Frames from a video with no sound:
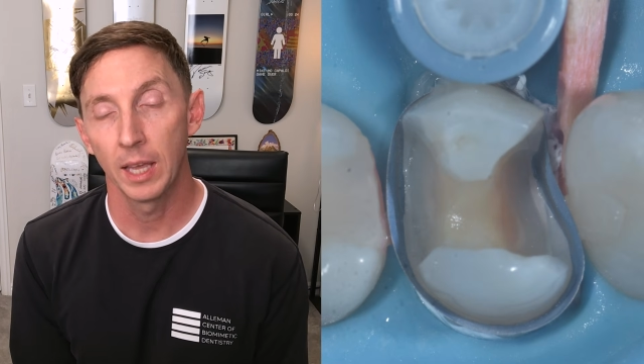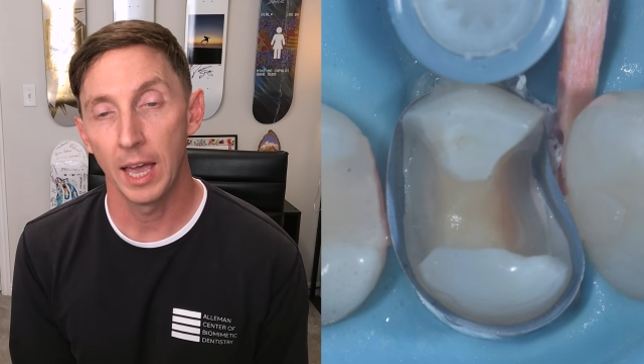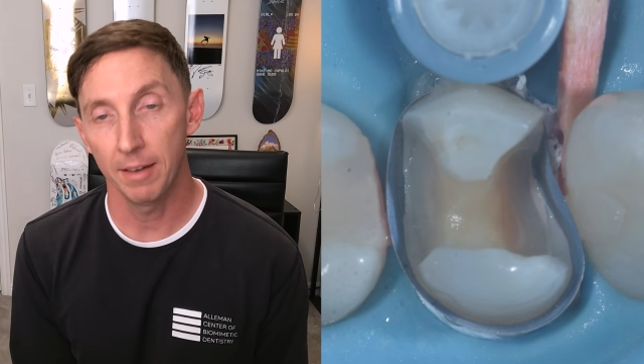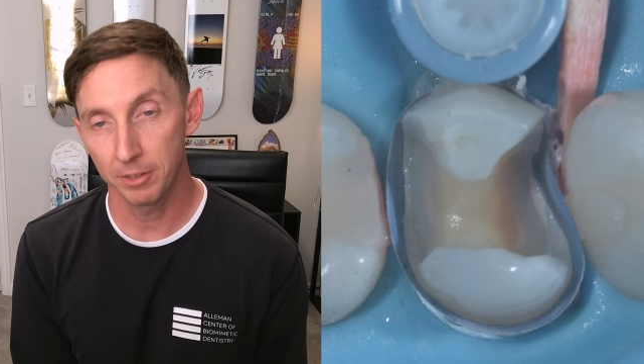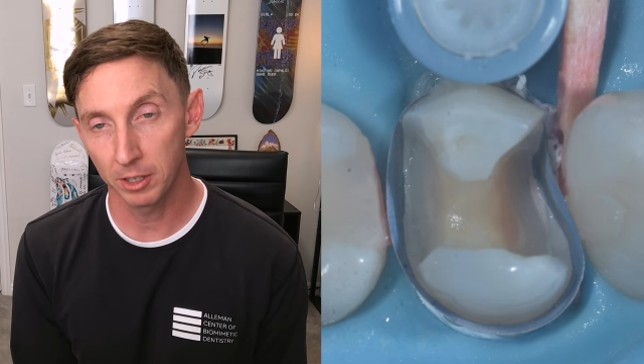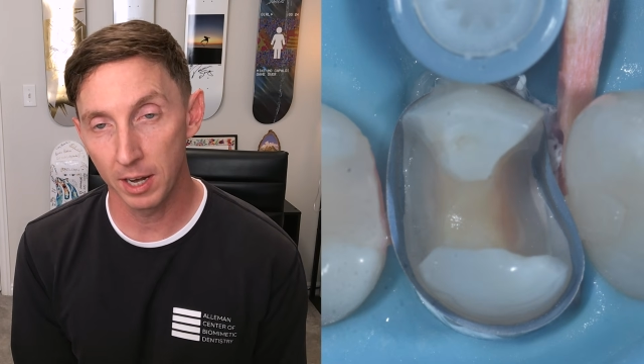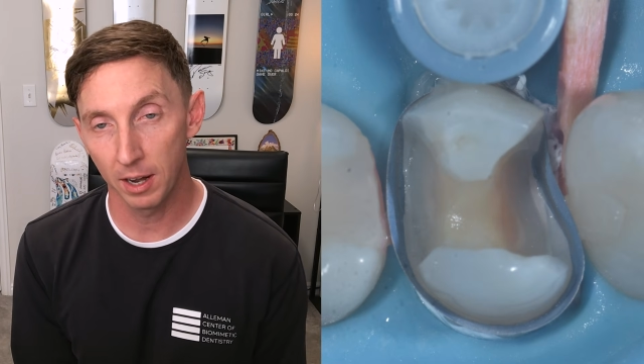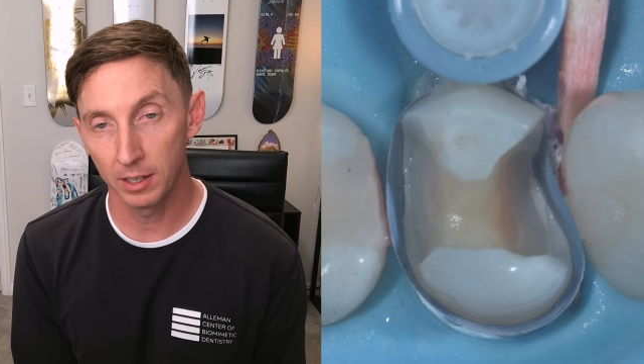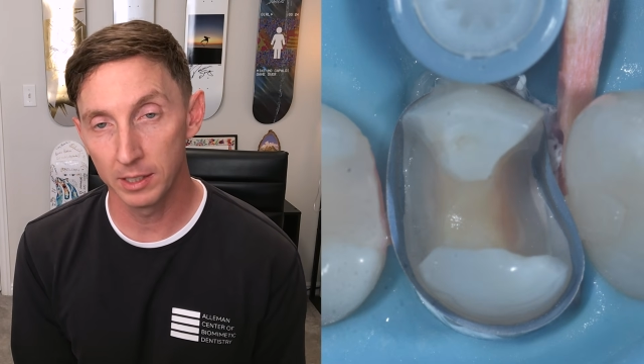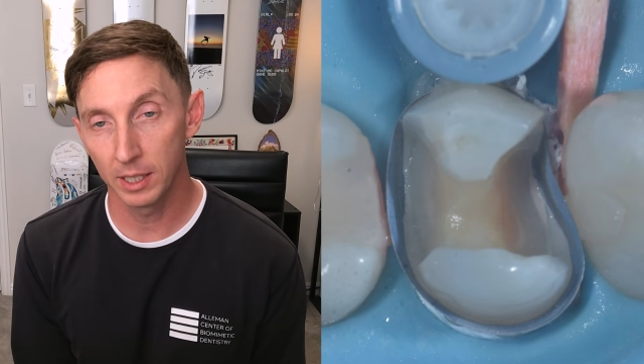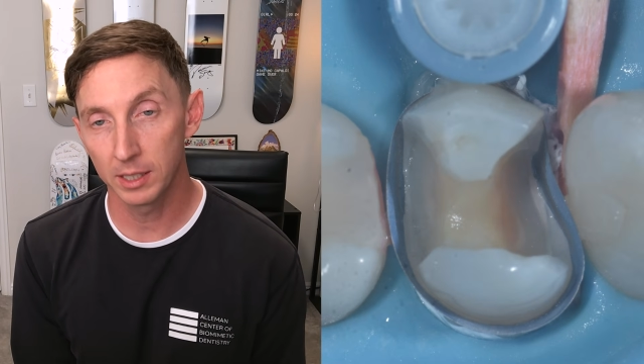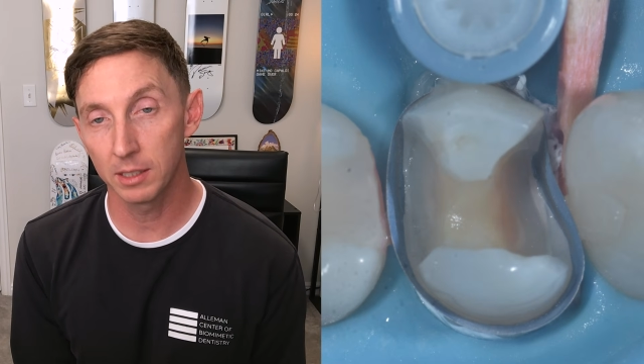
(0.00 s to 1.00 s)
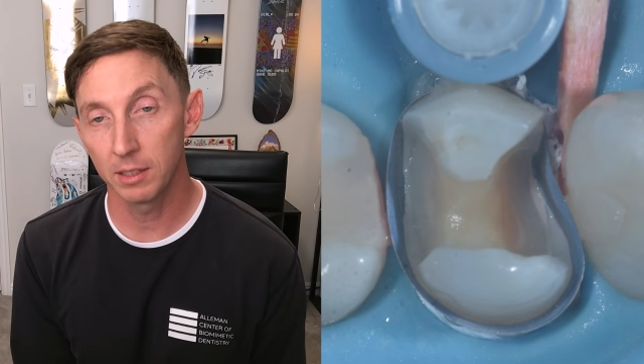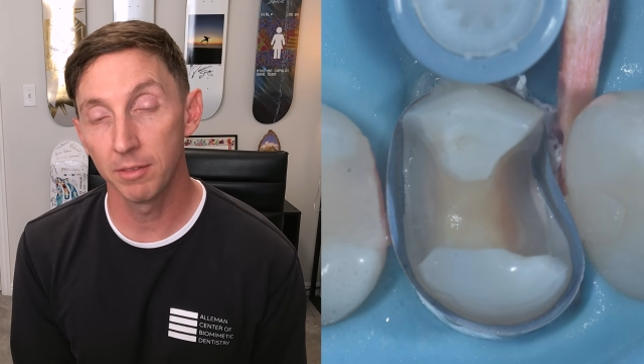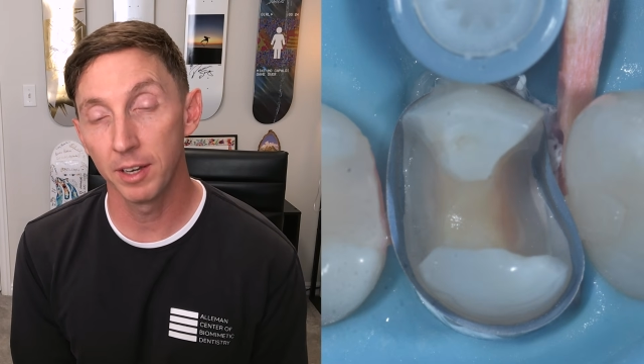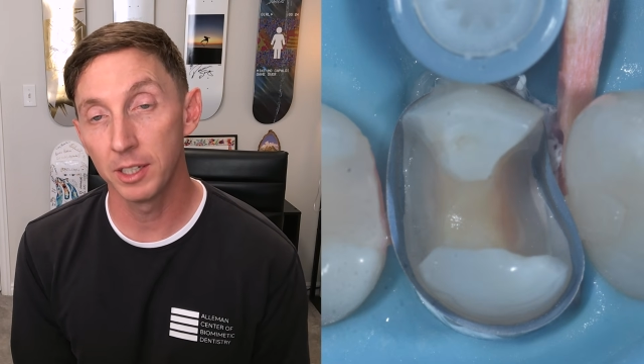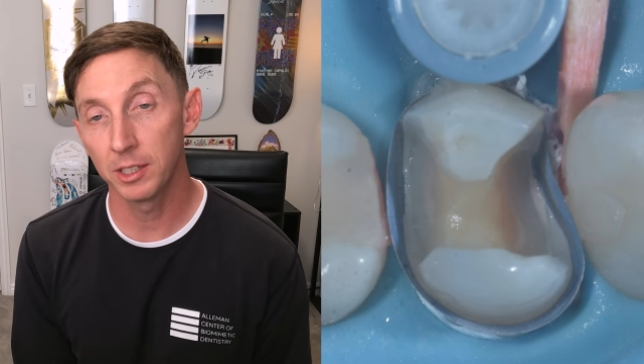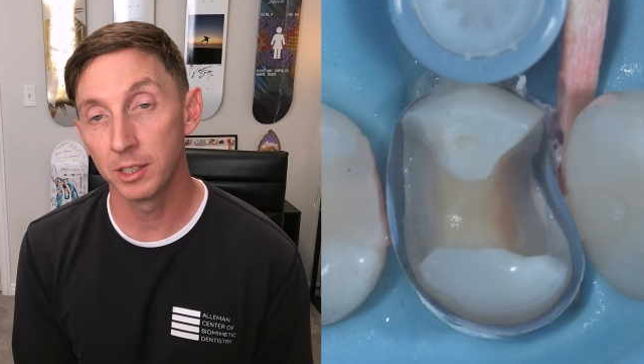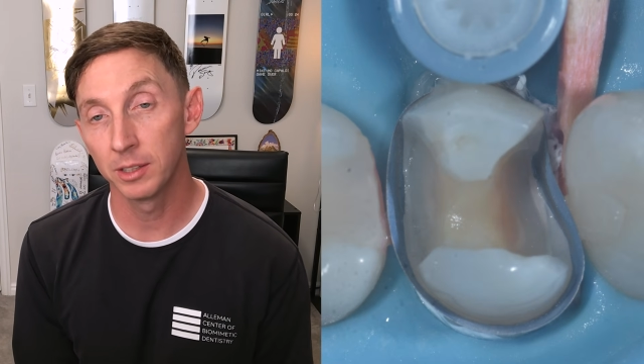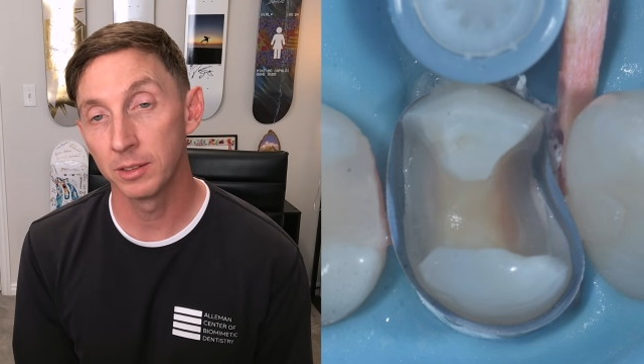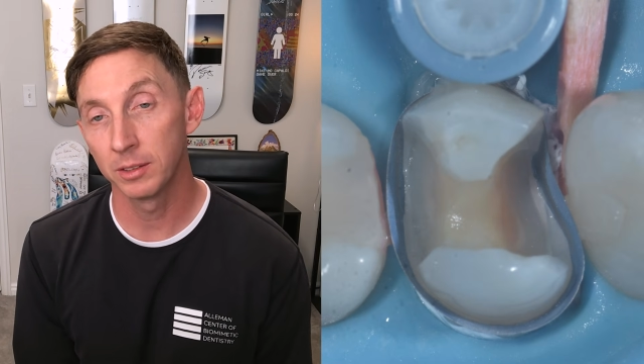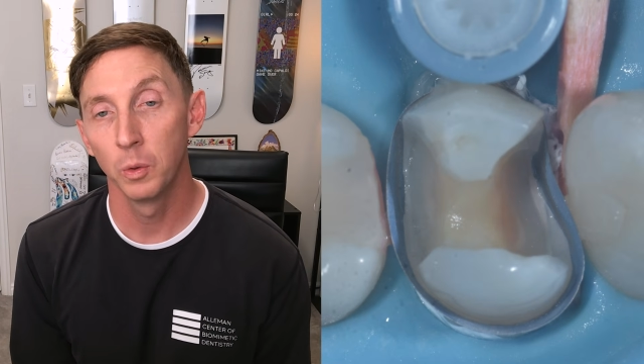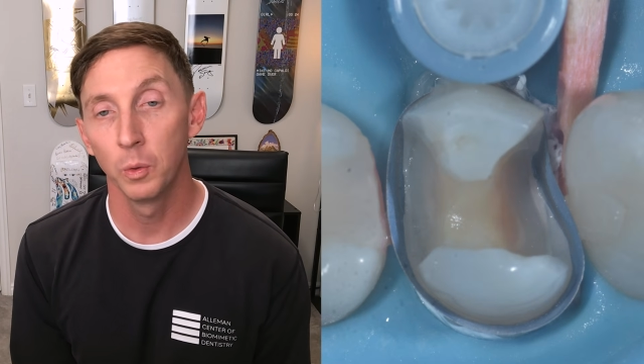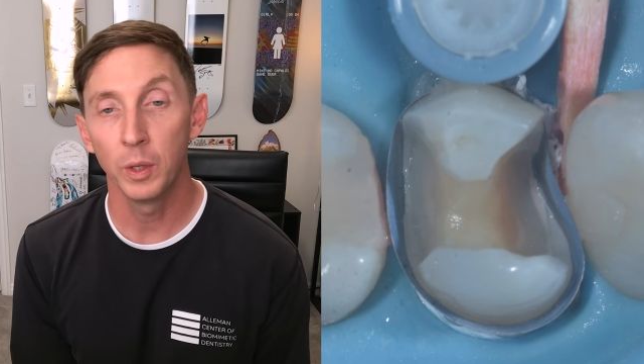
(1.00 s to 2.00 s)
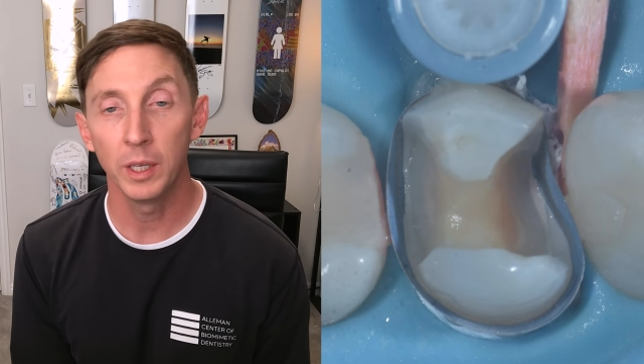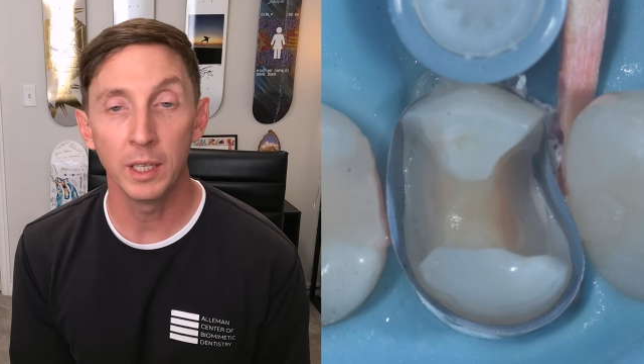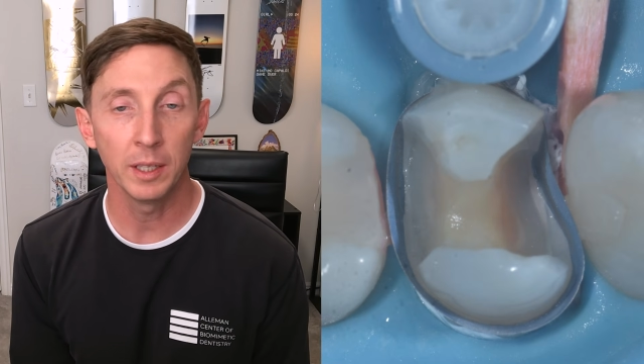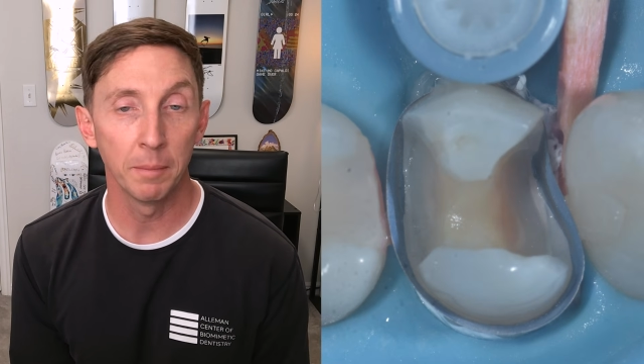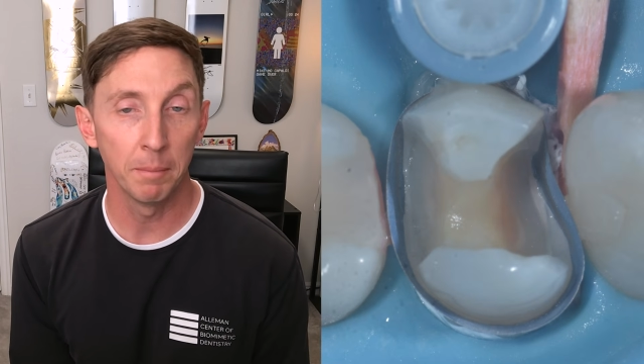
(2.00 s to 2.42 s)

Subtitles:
After caries excavation, we